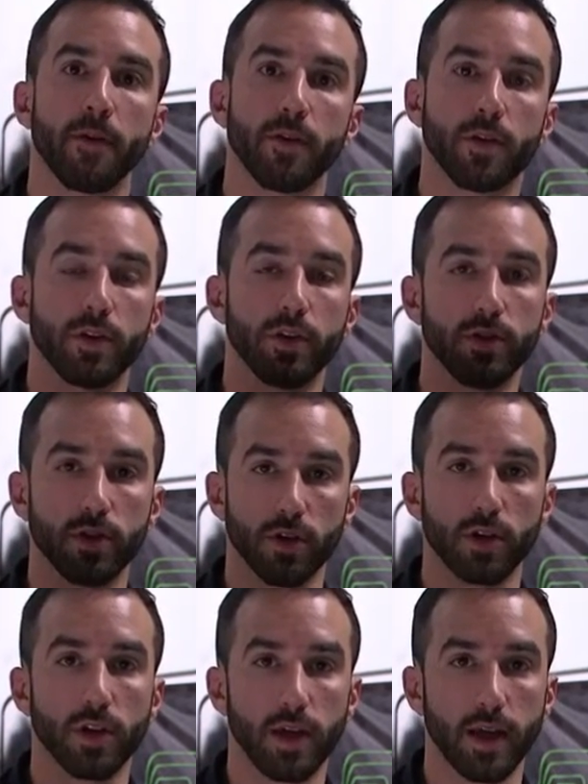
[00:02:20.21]
You can use your
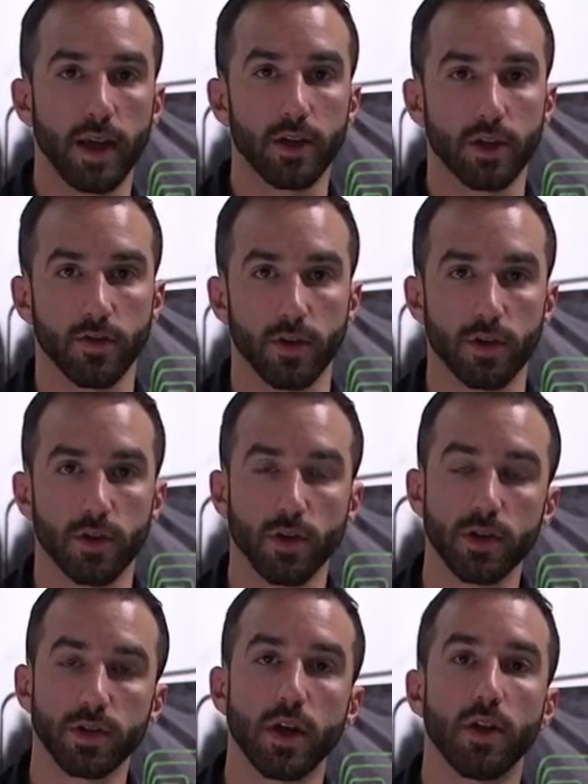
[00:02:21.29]
cleaning agent of your
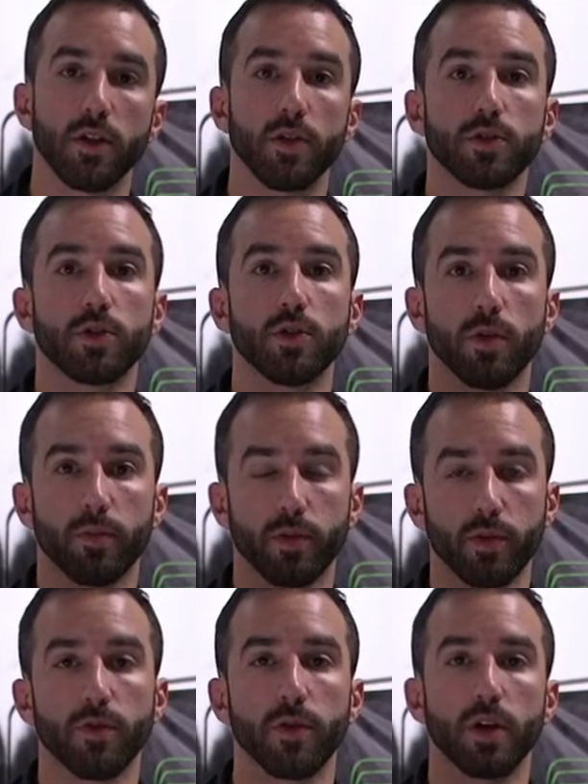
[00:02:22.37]
choice. Those two are
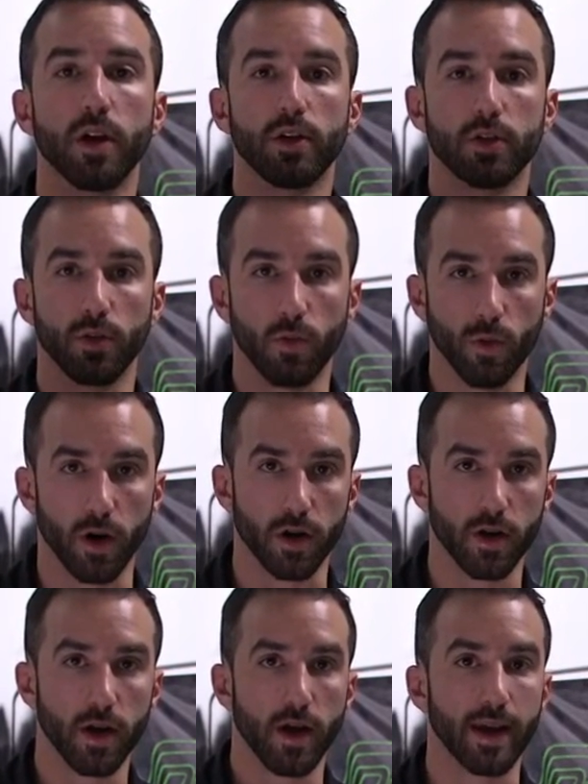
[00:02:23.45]
proven to work.